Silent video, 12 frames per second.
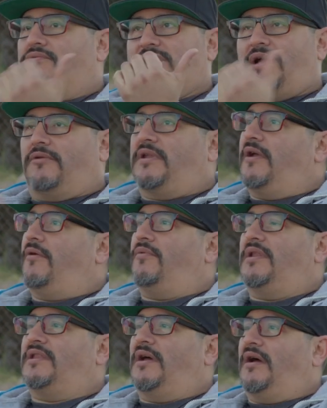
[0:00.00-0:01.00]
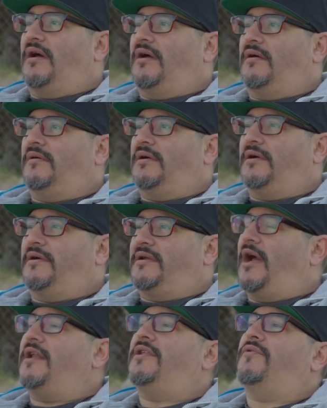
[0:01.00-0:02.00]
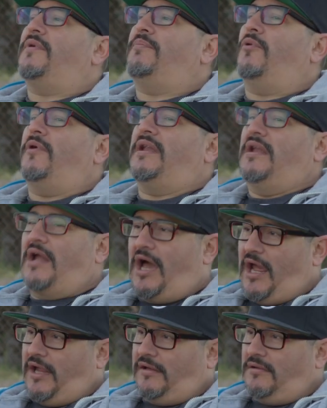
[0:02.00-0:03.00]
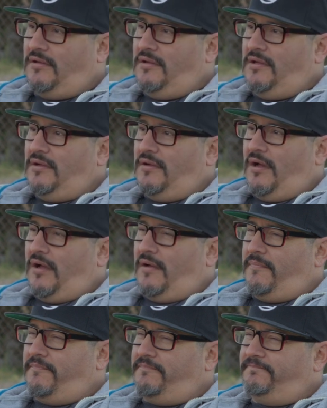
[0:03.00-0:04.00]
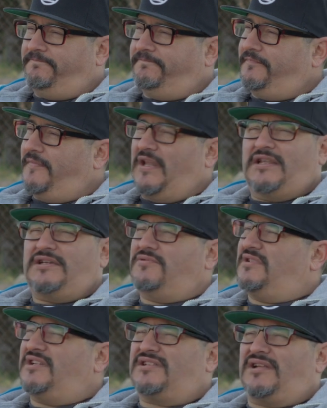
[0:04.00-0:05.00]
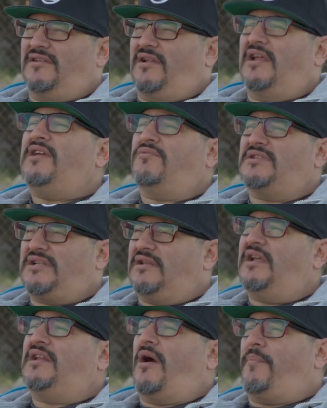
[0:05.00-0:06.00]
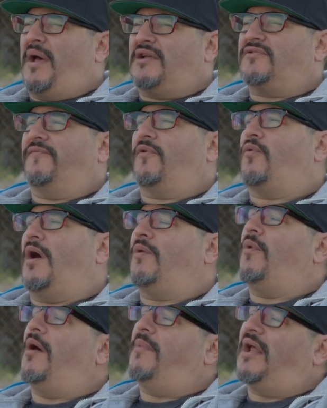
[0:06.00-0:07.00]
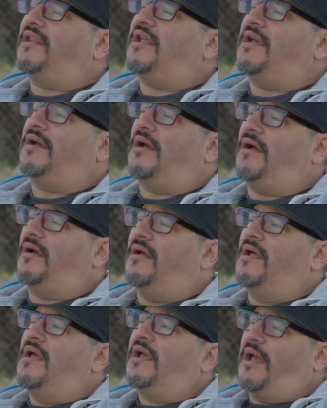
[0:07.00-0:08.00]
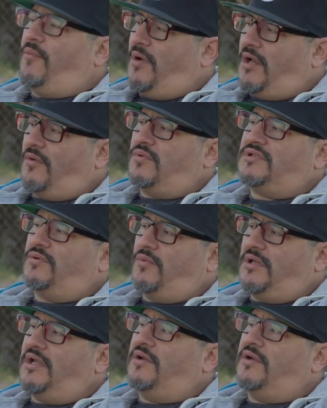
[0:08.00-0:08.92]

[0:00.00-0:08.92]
out there with 93.9. He was in El Paso for quite a while, but I think Que Buena was the one that